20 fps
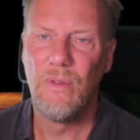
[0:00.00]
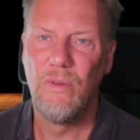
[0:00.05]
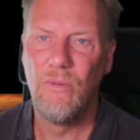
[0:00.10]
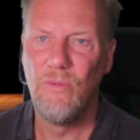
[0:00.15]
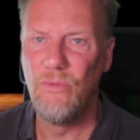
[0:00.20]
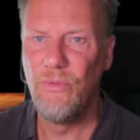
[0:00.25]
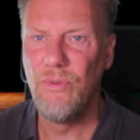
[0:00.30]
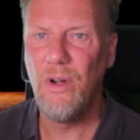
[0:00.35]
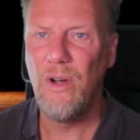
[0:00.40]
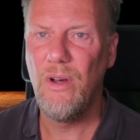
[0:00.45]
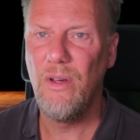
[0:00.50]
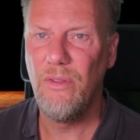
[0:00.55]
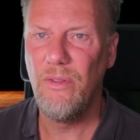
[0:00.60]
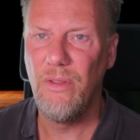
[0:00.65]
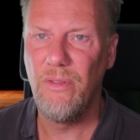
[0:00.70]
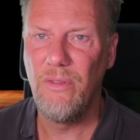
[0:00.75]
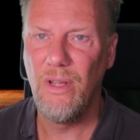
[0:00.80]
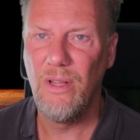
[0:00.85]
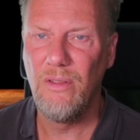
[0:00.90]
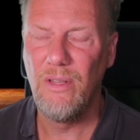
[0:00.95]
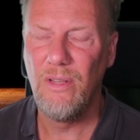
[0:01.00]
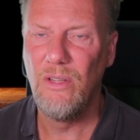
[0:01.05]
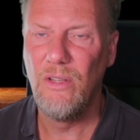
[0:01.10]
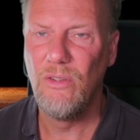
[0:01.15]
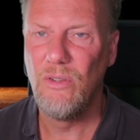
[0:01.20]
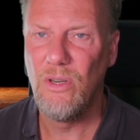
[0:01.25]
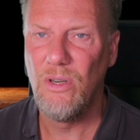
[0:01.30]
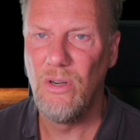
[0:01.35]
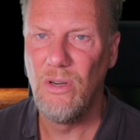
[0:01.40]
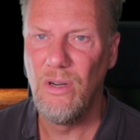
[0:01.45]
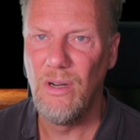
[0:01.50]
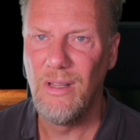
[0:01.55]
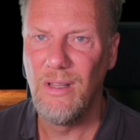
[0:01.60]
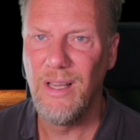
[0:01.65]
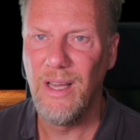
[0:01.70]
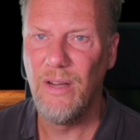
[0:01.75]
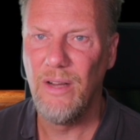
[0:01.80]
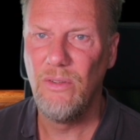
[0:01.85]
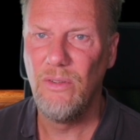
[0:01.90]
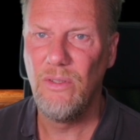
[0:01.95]
rather than the internal
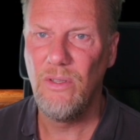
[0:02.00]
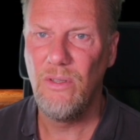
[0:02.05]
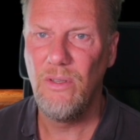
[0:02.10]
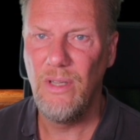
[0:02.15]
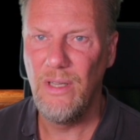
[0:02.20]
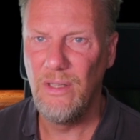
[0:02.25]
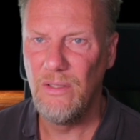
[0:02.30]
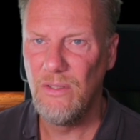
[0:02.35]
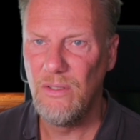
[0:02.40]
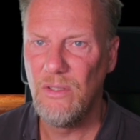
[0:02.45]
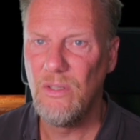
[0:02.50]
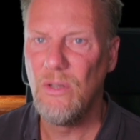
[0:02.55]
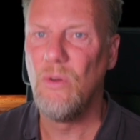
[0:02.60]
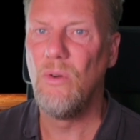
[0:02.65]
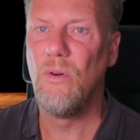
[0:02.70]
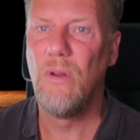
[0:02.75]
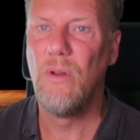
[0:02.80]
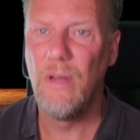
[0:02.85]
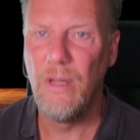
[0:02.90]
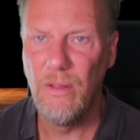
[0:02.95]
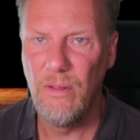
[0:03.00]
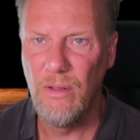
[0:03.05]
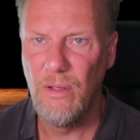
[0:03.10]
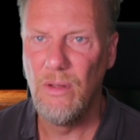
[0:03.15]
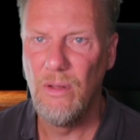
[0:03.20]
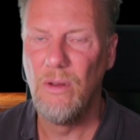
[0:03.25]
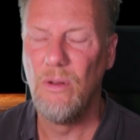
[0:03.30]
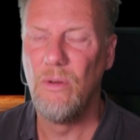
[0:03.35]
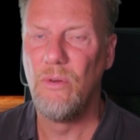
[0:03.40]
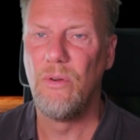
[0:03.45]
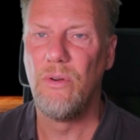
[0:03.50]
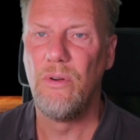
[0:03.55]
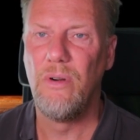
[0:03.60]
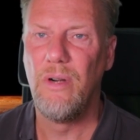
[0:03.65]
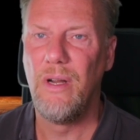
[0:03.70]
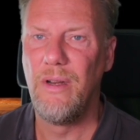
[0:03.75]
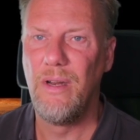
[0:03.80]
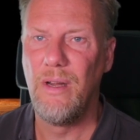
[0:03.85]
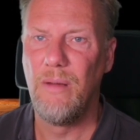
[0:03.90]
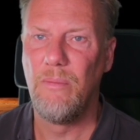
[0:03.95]
counter, it's calling the loader
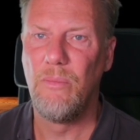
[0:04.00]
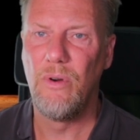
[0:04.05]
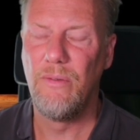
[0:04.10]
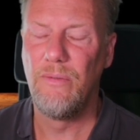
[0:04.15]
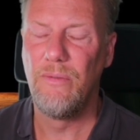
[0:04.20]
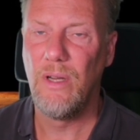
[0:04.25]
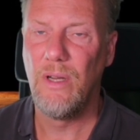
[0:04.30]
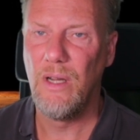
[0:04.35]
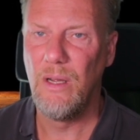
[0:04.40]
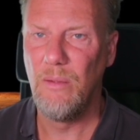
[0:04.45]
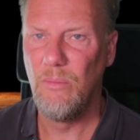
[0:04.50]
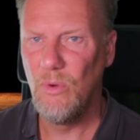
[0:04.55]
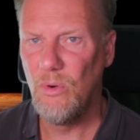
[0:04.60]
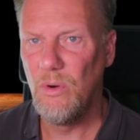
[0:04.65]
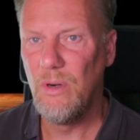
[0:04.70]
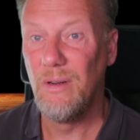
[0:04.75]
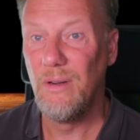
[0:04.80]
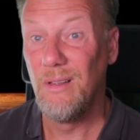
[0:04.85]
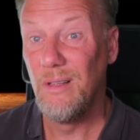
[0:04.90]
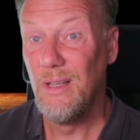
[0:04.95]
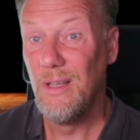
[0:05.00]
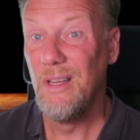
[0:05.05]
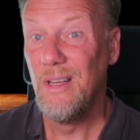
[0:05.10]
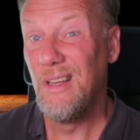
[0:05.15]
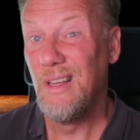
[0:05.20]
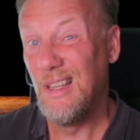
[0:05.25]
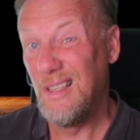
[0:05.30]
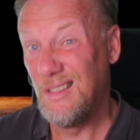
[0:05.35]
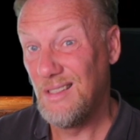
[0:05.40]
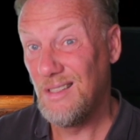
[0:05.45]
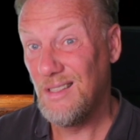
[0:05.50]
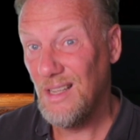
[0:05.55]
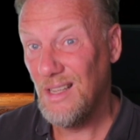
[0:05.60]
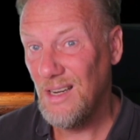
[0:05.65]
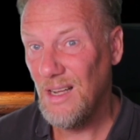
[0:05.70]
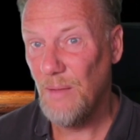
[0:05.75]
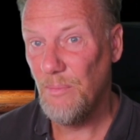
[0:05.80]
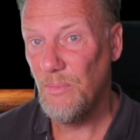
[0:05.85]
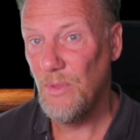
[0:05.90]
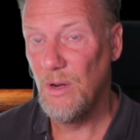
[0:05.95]
a number of times, or it's
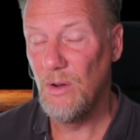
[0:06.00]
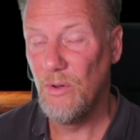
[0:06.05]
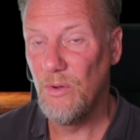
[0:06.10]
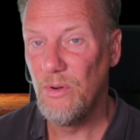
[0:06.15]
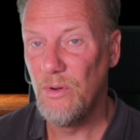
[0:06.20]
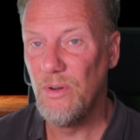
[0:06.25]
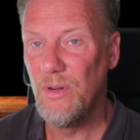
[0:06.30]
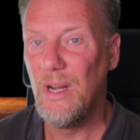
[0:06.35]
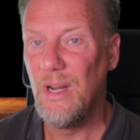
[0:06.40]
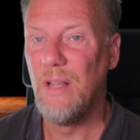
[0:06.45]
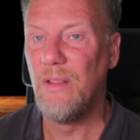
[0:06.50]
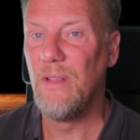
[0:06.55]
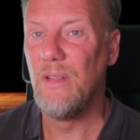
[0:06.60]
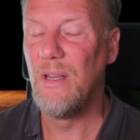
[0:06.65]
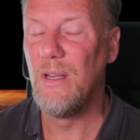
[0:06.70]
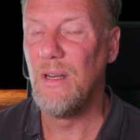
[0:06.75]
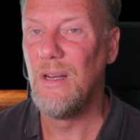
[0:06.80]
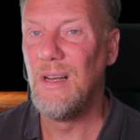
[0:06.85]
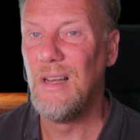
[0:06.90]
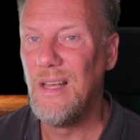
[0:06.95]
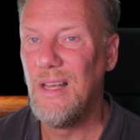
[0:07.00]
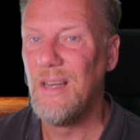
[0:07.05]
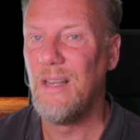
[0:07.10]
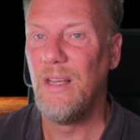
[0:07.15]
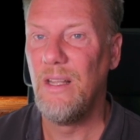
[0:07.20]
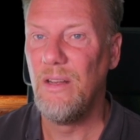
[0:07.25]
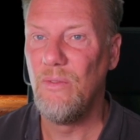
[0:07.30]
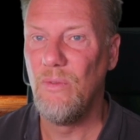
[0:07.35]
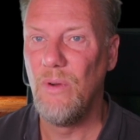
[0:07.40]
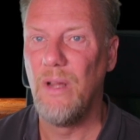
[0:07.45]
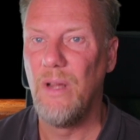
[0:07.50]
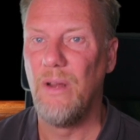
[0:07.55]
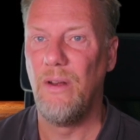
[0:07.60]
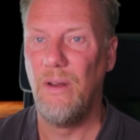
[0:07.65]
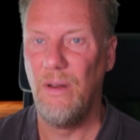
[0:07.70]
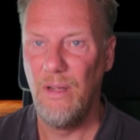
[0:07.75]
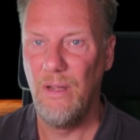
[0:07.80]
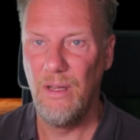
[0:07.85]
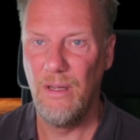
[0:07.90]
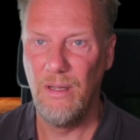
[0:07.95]
setting up the loader and then letting it
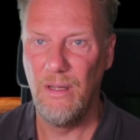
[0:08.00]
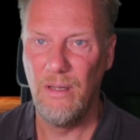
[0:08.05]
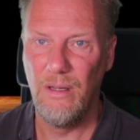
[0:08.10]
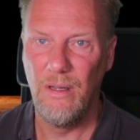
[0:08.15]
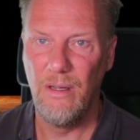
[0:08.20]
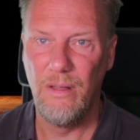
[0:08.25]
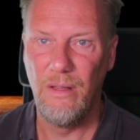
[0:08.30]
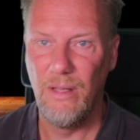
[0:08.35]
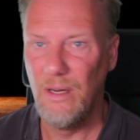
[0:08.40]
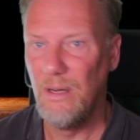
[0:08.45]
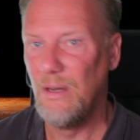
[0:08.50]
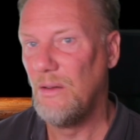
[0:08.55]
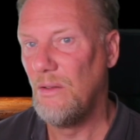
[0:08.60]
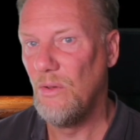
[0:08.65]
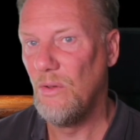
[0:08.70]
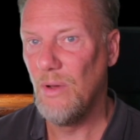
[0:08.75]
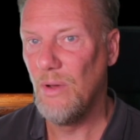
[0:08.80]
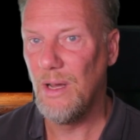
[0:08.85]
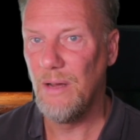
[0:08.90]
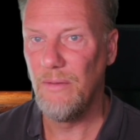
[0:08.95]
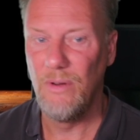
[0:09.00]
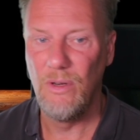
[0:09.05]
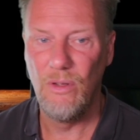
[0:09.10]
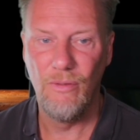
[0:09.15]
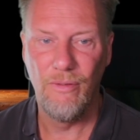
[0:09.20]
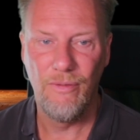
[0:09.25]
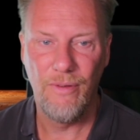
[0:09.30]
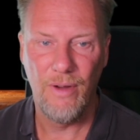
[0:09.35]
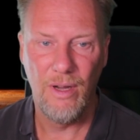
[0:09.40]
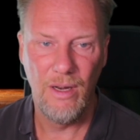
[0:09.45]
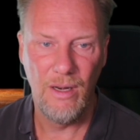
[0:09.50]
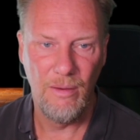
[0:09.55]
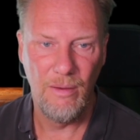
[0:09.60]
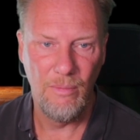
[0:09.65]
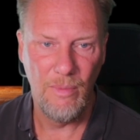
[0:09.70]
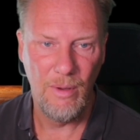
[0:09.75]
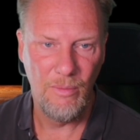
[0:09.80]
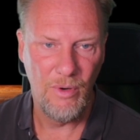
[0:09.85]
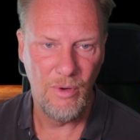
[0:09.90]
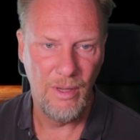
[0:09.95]
run, and then you have a new file
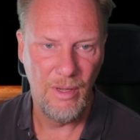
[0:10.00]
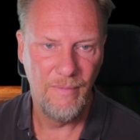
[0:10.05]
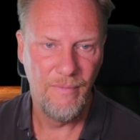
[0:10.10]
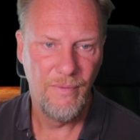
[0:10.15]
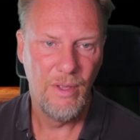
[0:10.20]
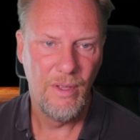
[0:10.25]
in memory.